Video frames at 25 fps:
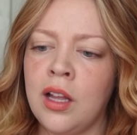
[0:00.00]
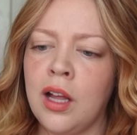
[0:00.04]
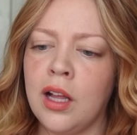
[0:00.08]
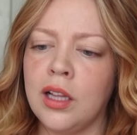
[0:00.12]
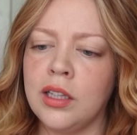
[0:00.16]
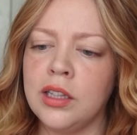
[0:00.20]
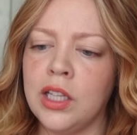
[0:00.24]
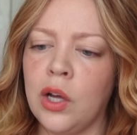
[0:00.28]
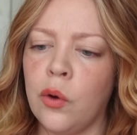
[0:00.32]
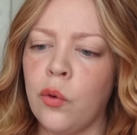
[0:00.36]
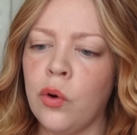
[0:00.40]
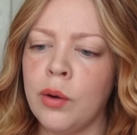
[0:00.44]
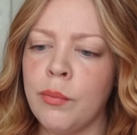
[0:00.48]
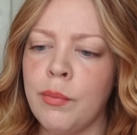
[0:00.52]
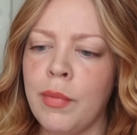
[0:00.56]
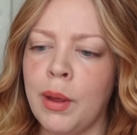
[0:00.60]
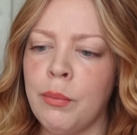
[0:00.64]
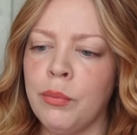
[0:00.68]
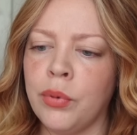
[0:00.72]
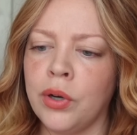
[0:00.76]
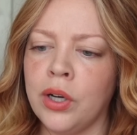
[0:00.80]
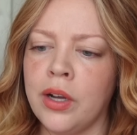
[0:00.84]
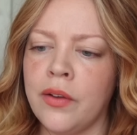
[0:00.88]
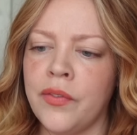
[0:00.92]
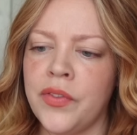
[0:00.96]
A lower
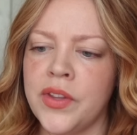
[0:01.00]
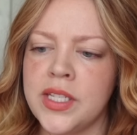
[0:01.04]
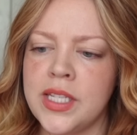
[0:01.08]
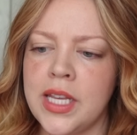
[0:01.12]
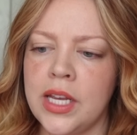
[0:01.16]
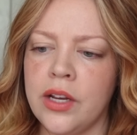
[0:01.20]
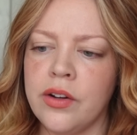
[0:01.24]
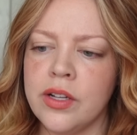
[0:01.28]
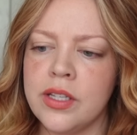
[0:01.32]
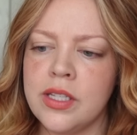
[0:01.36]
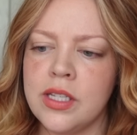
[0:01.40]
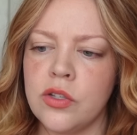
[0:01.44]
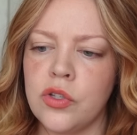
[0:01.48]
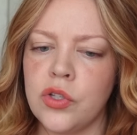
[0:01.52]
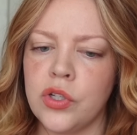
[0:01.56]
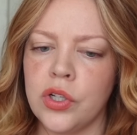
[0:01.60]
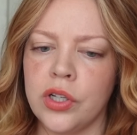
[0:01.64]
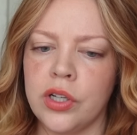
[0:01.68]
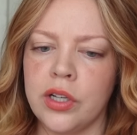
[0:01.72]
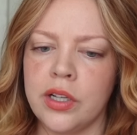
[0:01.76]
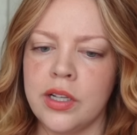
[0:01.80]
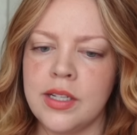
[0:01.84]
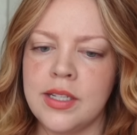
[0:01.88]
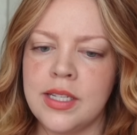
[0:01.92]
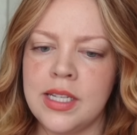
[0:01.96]
member of the secret
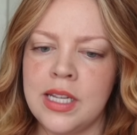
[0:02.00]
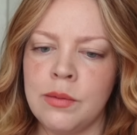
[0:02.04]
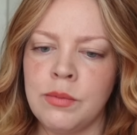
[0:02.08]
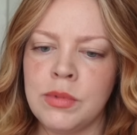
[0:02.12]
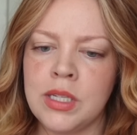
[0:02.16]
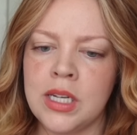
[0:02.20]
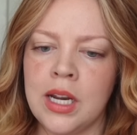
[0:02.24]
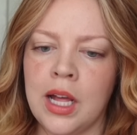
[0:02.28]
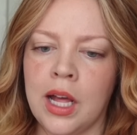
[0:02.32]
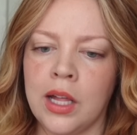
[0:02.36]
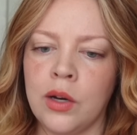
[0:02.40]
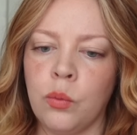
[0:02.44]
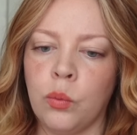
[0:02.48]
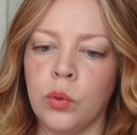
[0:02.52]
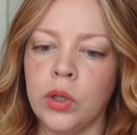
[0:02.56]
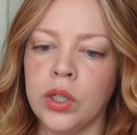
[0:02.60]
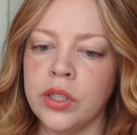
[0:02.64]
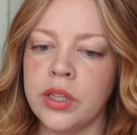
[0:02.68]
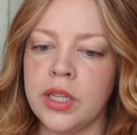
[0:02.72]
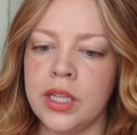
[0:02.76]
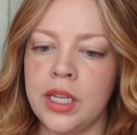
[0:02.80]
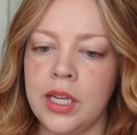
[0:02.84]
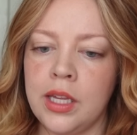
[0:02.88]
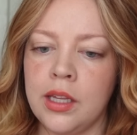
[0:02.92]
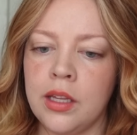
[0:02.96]
sisterhood deemed an
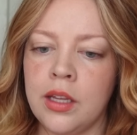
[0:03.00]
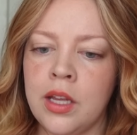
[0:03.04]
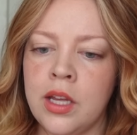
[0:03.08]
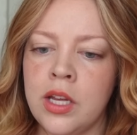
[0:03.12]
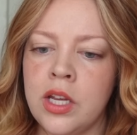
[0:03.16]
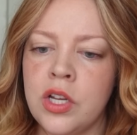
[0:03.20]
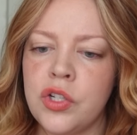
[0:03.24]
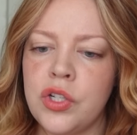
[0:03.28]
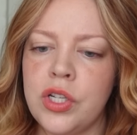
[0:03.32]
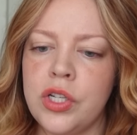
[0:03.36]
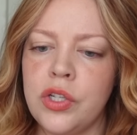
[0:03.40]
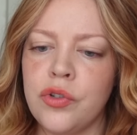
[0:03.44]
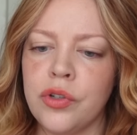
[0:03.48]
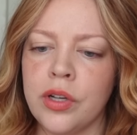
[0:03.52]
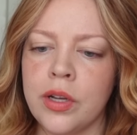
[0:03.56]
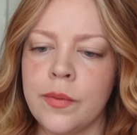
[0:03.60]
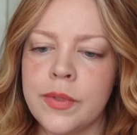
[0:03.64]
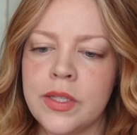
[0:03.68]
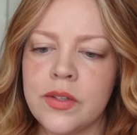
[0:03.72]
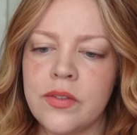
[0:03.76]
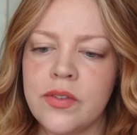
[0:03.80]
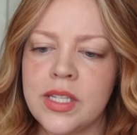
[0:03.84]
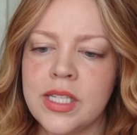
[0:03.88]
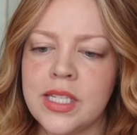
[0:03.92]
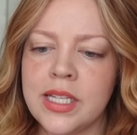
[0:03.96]
unworthy, she
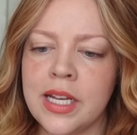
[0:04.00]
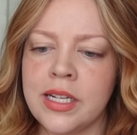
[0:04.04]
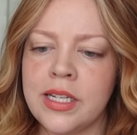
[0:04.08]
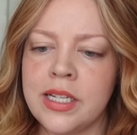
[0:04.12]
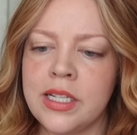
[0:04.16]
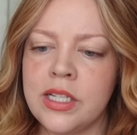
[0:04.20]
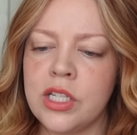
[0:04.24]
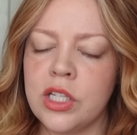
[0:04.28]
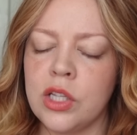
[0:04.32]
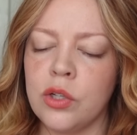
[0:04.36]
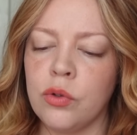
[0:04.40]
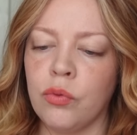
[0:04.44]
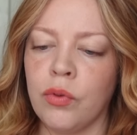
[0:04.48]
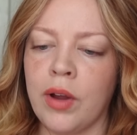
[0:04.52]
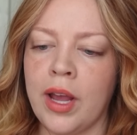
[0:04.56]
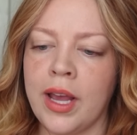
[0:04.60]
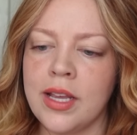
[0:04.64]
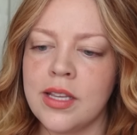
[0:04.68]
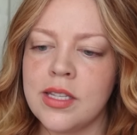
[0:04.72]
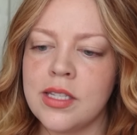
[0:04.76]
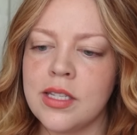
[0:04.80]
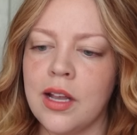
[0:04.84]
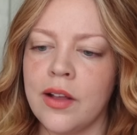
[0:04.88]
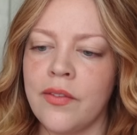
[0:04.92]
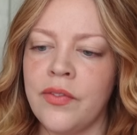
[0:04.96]
dreams of ascending to the
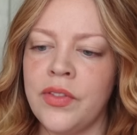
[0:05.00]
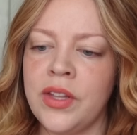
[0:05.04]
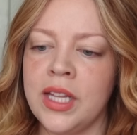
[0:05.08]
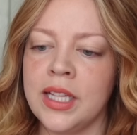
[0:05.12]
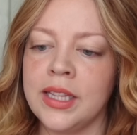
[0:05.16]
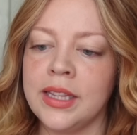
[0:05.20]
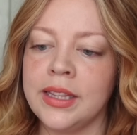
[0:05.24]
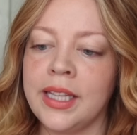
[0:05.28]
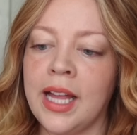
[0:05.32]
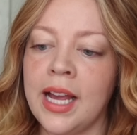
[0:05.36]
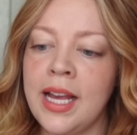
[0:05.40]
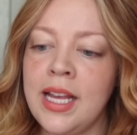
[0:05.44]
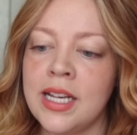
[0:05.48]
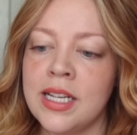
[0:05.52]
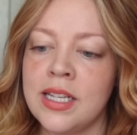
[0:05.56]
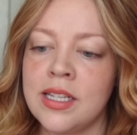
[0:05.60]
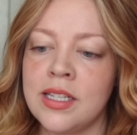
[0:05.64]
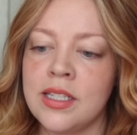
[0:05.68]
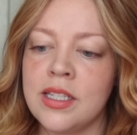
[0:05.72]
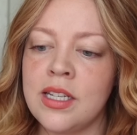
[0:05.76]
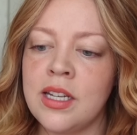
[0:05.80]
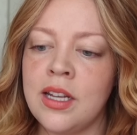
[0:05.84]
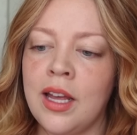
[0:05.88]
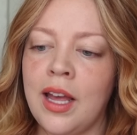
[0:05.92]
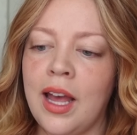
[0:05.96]
ranks of the
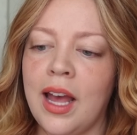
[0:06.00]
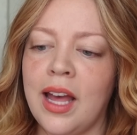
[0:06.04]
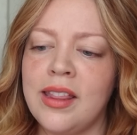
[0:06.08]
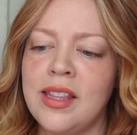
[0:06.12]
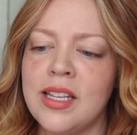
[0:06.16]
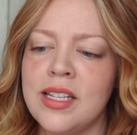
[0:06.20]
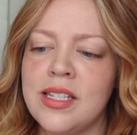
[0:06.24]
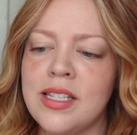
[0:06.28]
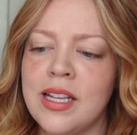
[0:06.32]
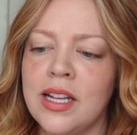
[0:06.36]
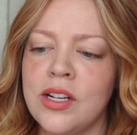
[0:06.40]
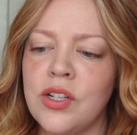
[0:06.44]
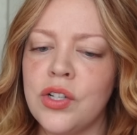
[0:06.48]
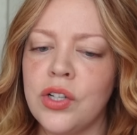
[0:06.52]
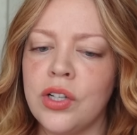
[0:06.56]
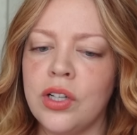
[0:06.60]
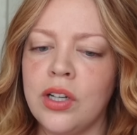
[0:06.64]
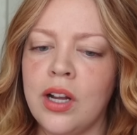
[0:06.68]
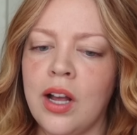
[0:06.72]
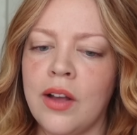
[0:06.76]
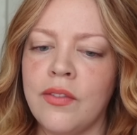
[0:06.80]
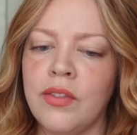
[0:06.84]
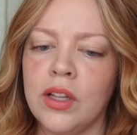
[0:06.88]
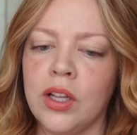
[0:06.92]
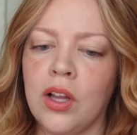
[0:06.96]
enlightened at the center
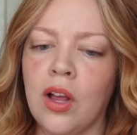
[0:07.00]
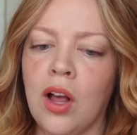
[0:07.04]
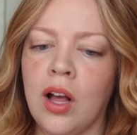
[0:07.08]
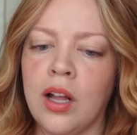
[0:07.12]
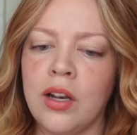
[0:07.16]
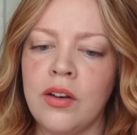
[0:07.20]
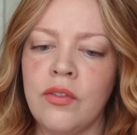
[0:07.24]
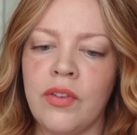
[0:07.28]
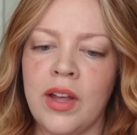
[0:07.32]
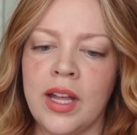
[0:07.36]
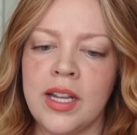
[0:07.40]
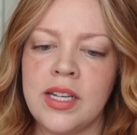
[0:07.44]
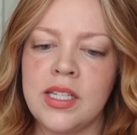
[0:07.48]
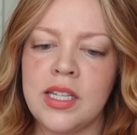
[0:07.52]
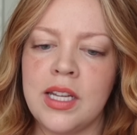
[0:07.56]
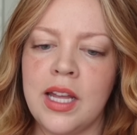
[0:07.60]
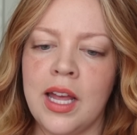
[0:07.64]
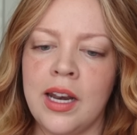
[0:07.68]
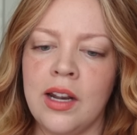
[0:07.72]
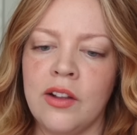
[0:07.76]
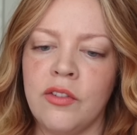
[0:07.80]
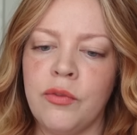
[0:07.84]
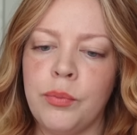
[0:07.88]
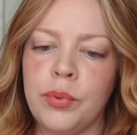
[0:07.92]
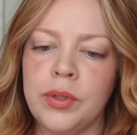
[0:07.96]
of the convent
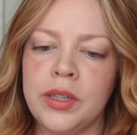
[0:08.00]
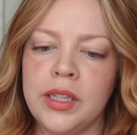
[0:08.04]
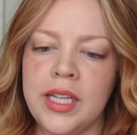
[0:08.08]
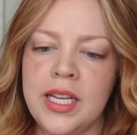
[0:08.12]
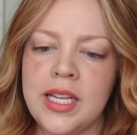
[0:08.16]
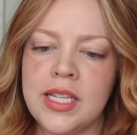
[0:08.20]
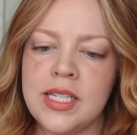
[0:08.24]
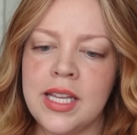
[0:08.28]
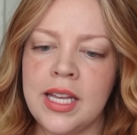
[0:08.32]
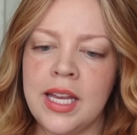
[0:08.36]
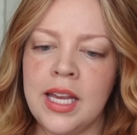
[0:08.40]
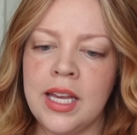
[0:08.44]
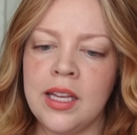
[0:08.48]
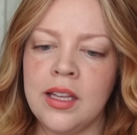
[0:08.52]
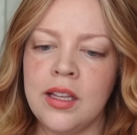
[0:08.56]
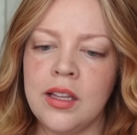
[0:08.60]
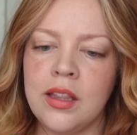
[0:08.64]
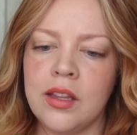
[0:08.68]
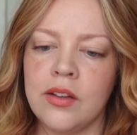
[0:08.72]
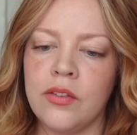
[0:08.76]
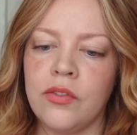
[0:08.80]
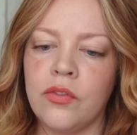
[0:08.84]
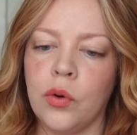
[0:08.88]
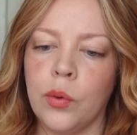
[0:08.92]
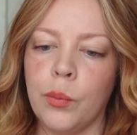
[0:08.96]
and of pleasing
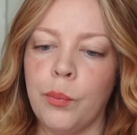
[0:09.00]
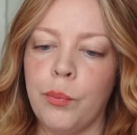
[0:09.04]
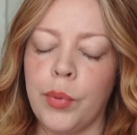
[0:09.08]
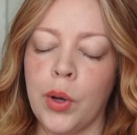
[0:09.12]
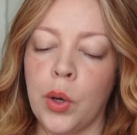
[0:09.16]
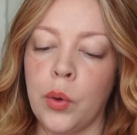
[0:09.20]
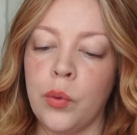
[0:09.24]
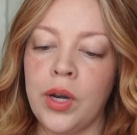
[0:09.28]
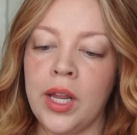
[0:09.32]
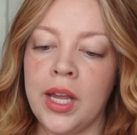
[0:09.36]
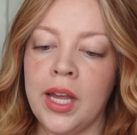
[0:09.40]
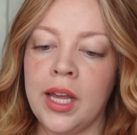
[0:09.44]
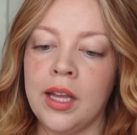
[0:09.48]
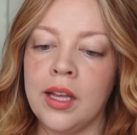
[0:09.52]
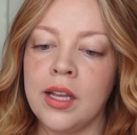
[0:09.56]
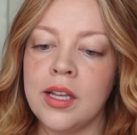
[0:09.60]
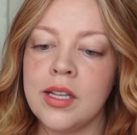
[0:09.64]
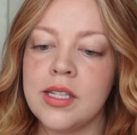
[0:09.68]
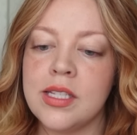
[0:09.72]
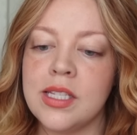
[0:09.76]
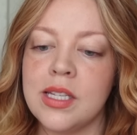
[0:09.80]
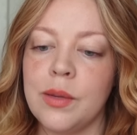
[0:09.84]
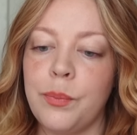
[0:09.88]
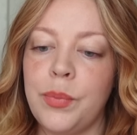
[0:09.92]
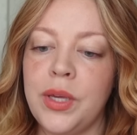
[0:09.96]
the foreboding
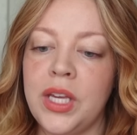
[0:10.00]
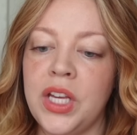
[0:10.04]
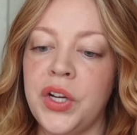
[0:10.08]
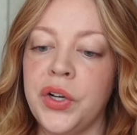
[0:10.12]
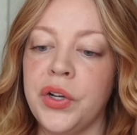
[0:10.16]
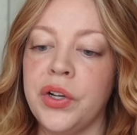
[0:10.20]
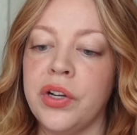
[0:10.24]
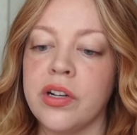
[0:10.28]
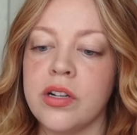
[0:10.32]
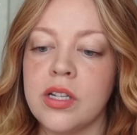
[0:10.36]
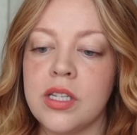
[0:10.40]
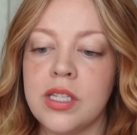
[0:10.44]
superior